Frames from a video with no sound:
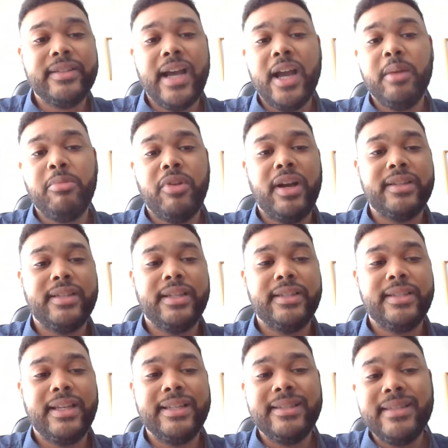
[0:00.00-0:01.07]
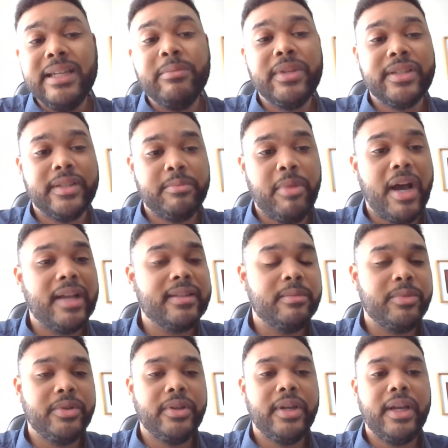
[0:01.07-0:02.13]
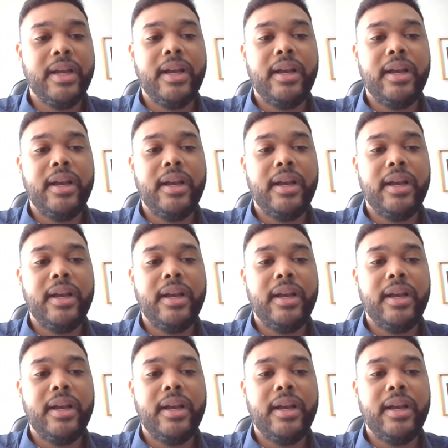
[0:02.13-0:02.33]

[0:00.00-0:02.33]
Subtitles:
entire process as seamless as possible.